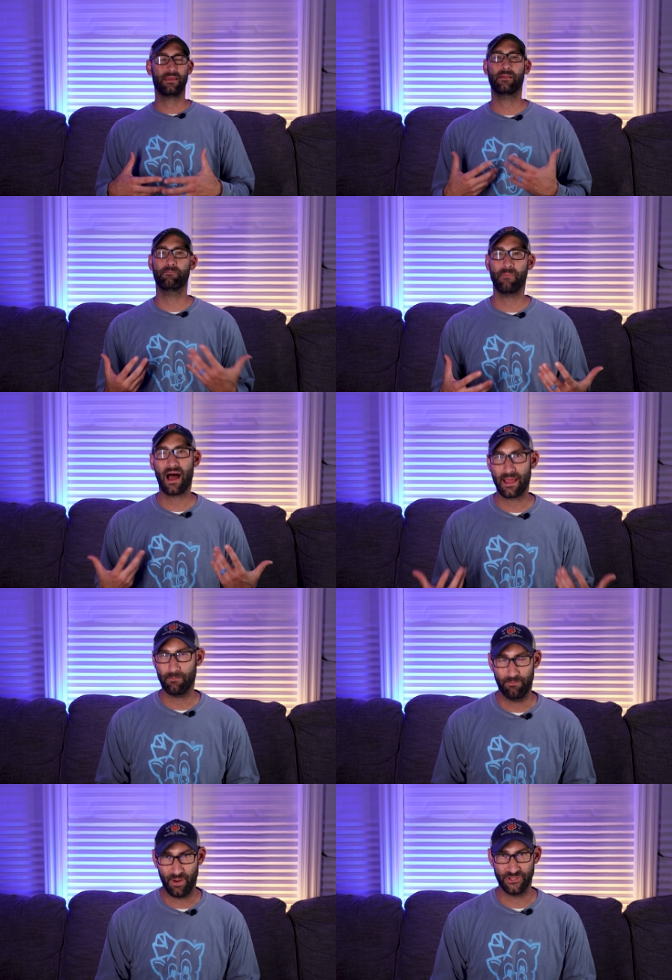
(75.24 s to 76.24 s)
in my
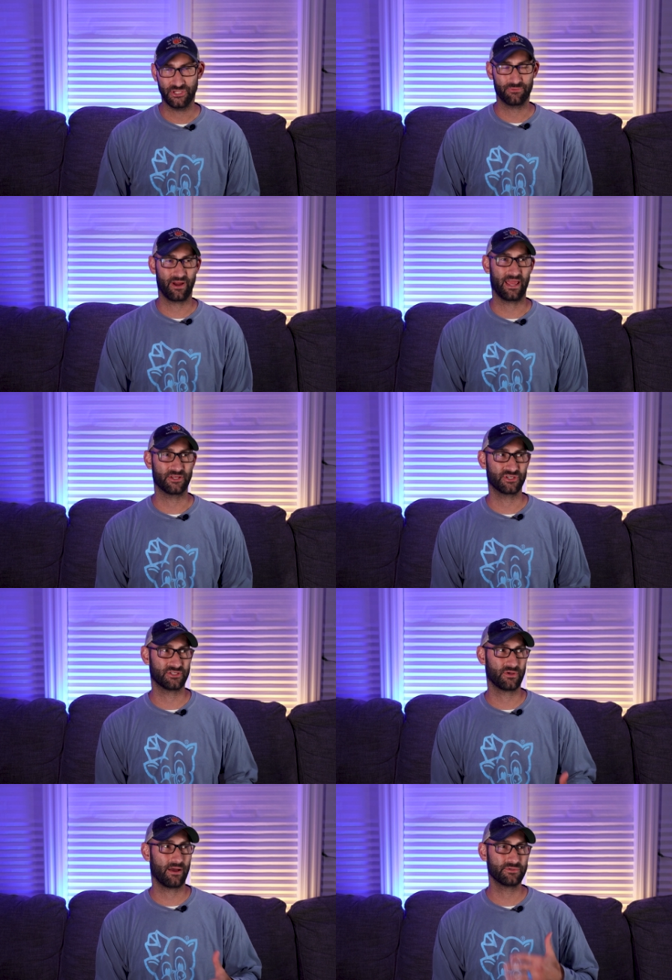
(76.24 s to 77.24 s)
budget range.
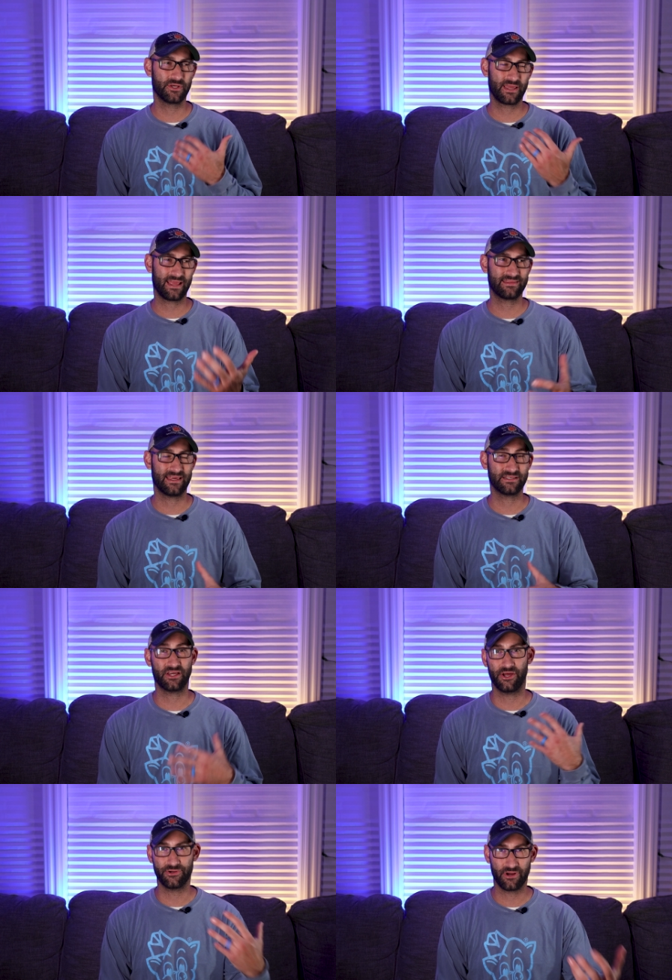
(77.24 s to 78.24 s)
And so I was looking at
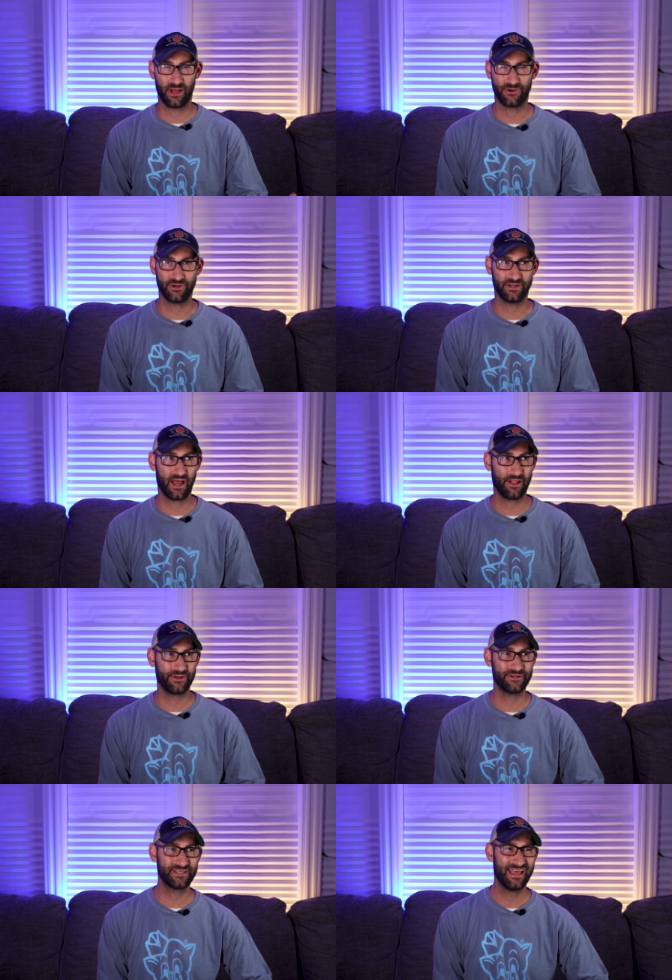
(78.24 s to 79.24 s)
things under
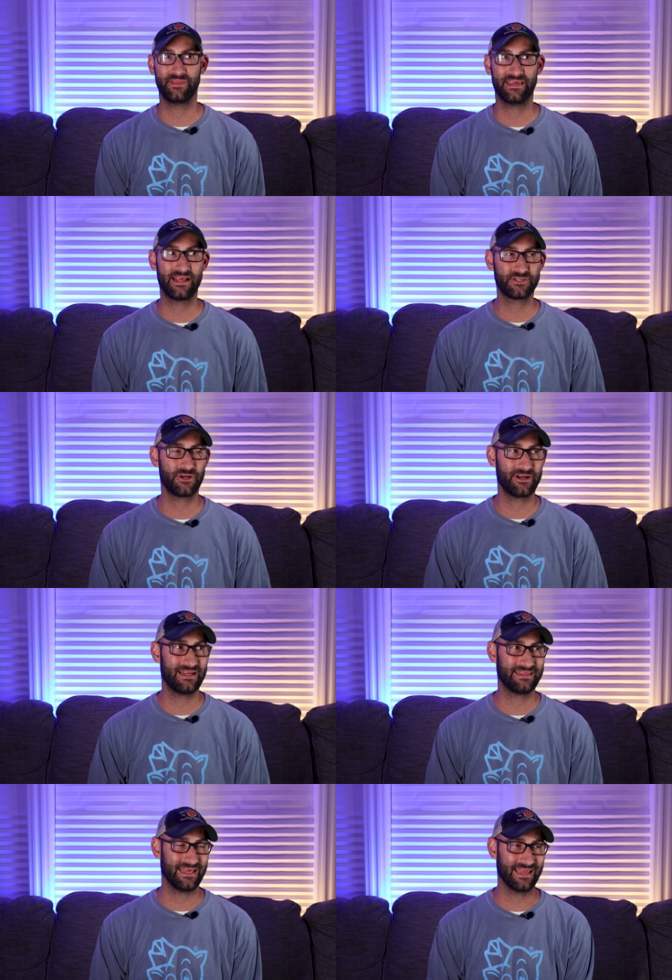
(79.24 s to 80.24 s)
$100, but then I
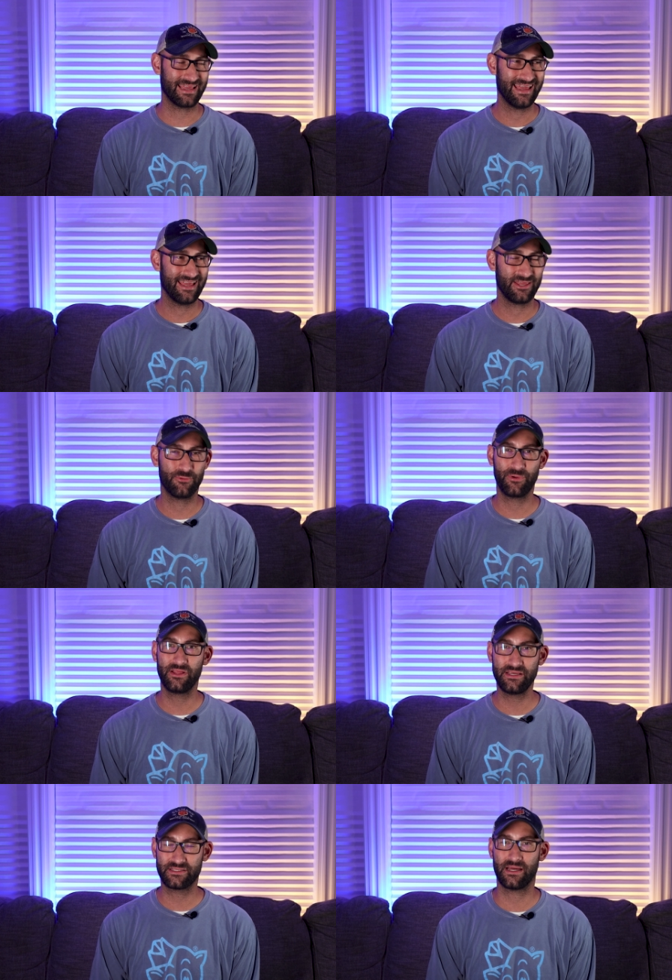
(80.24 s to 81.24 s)
started to think, you
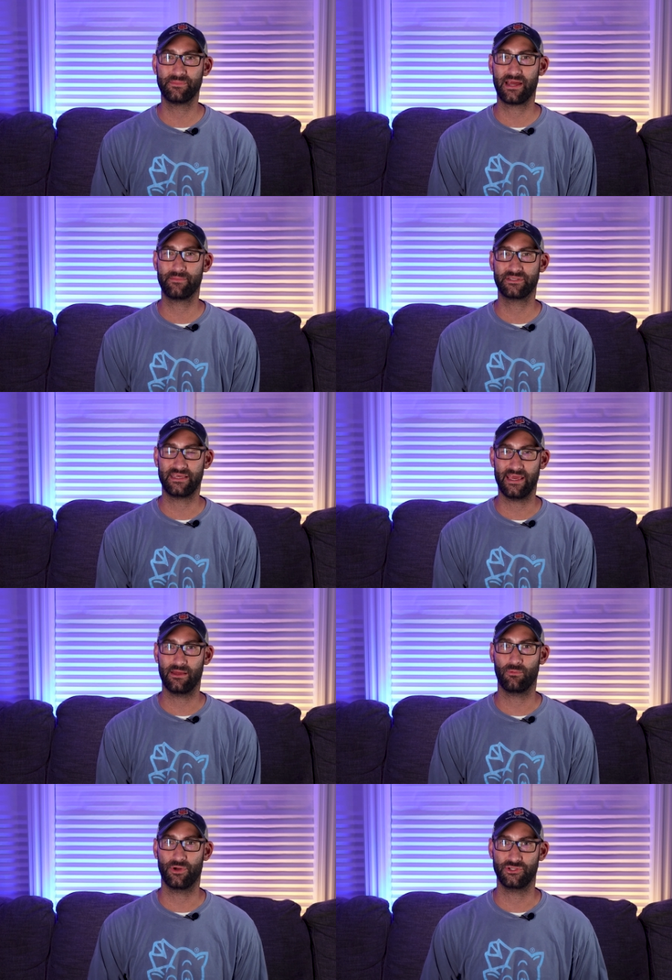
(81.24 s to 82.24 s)
really sometimes
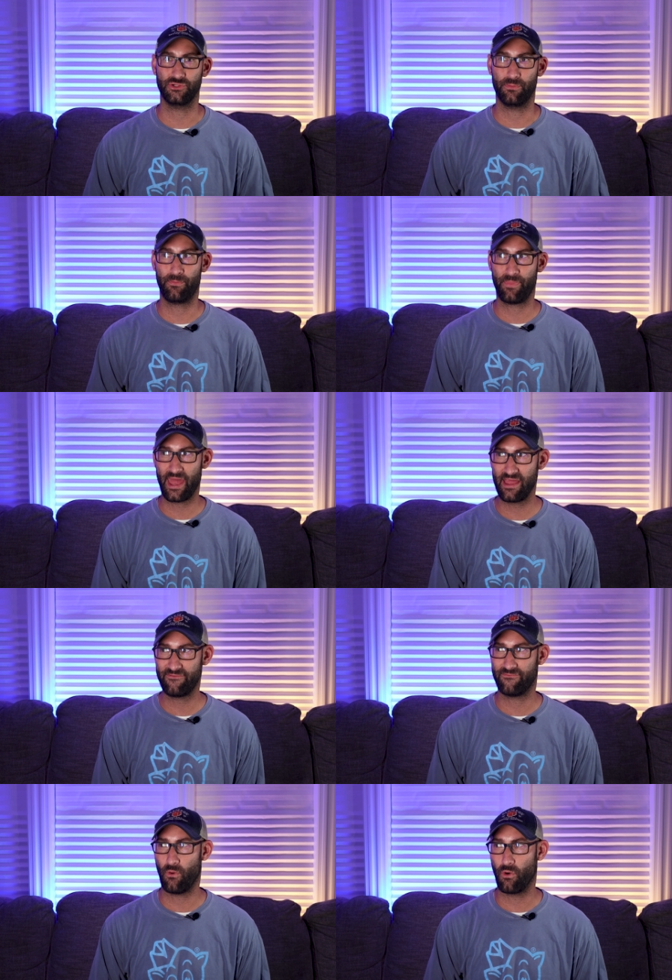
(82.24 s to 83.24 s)
get what you
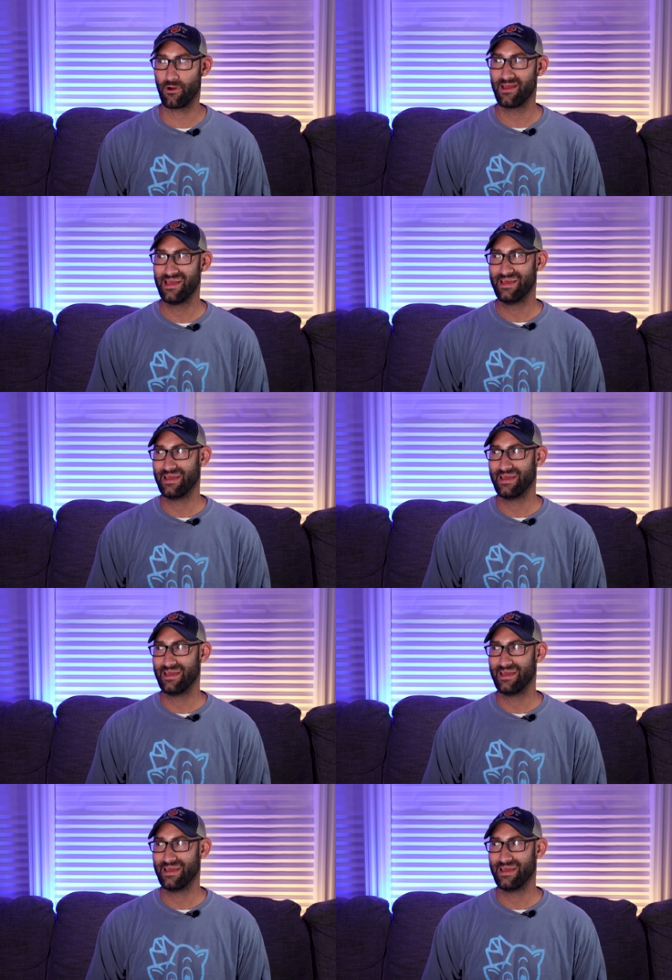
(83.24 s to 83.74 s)
paid for.